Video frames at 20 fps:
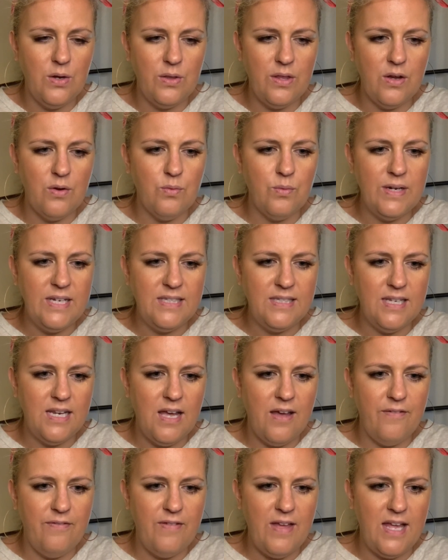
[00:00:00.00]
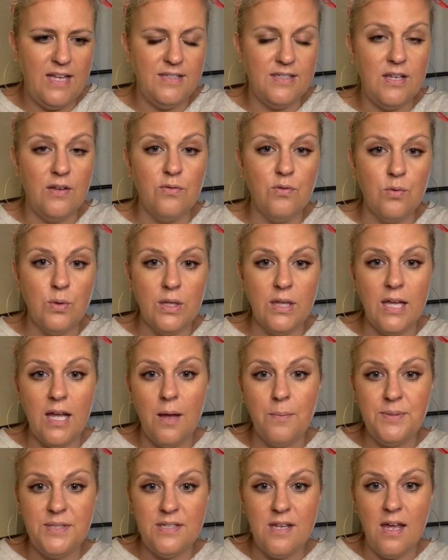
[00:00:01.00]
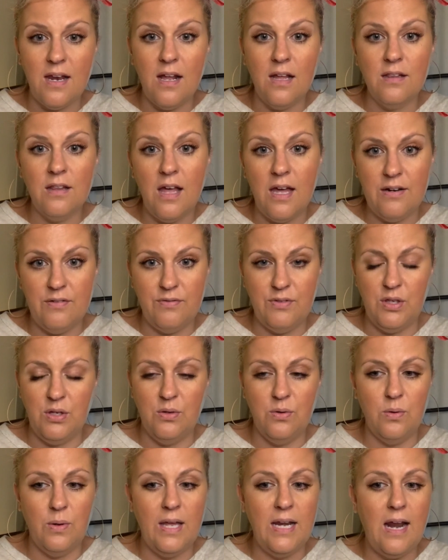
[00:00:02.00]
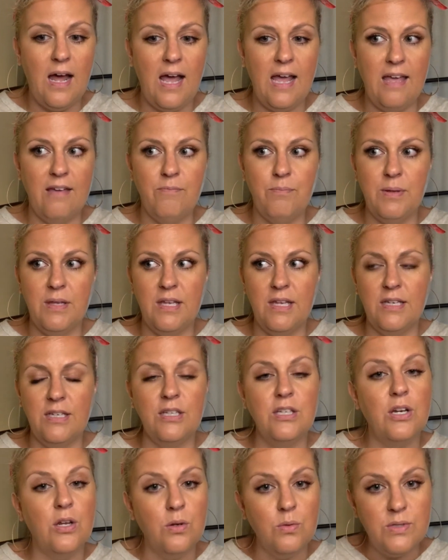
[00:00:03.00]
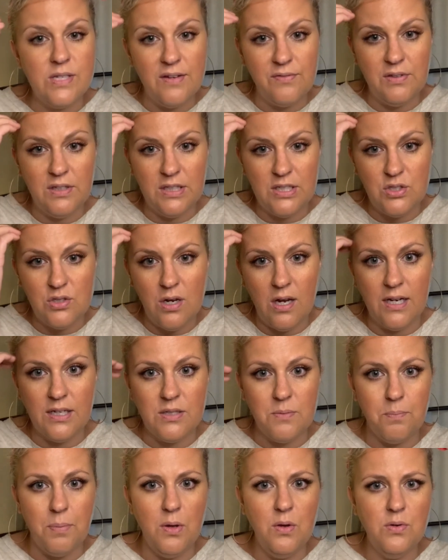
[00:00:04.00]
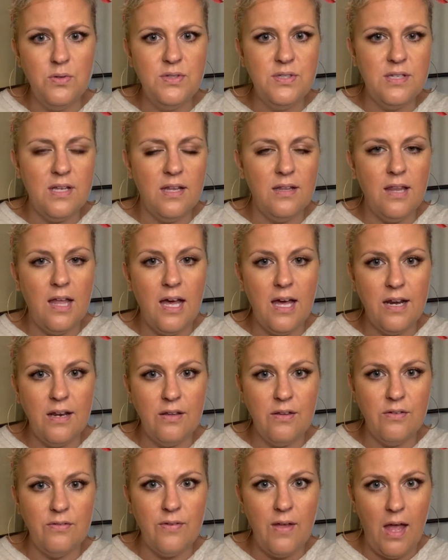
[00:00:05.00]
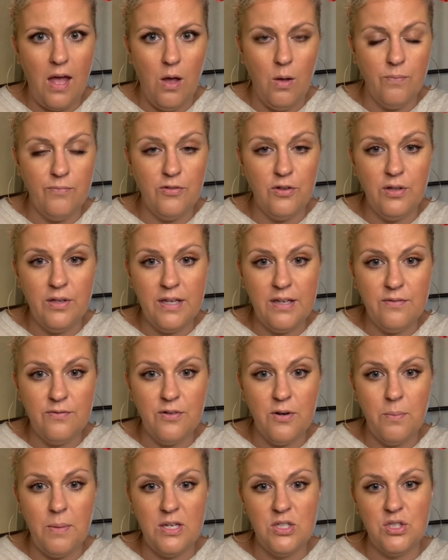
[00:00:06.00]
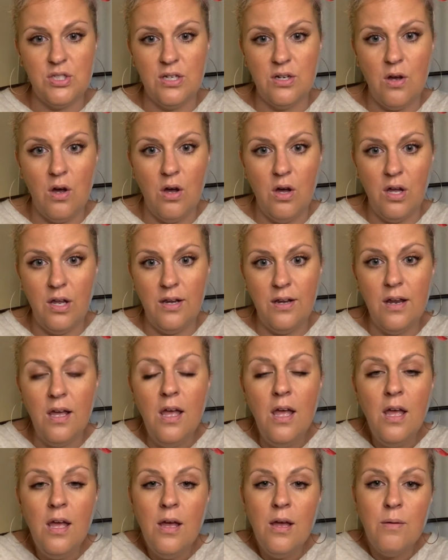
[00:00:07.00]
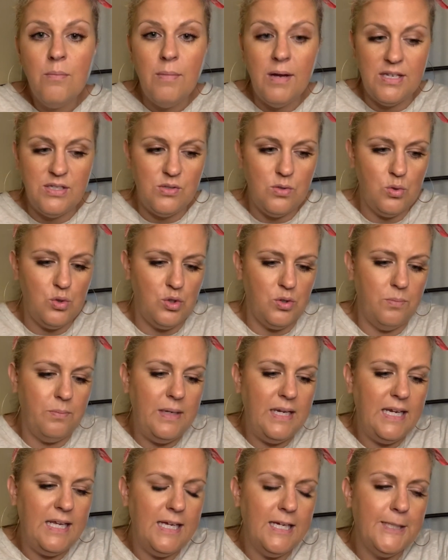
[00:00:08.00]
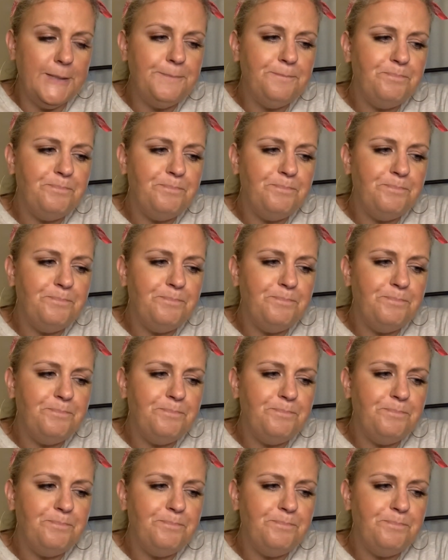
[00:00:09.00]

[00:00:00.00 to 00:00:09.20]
recent events have really upset a lot of you, and I have been, definitely trying to post a lot of helpful information on my social media.